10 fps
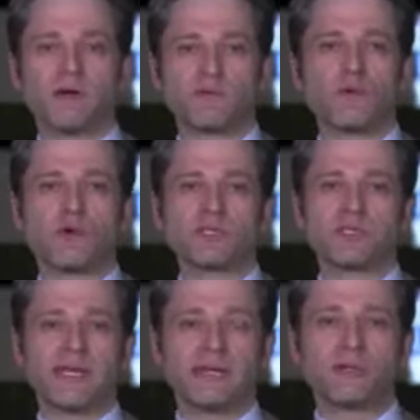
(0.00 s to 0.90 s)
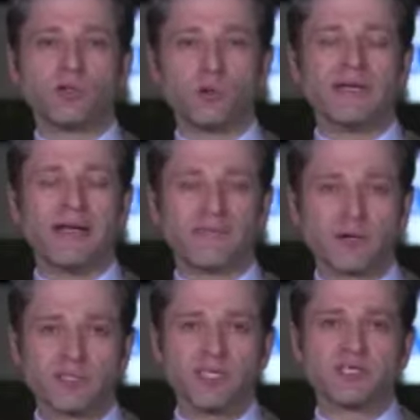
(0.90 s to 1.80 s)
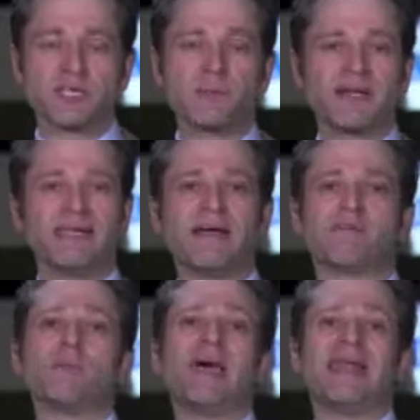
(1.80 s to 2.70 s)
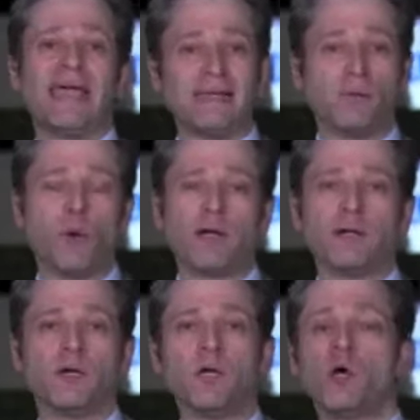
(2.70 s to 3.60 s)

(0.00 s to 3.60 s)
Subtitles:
Of course, Lene Kekua never existed, but he never met anyone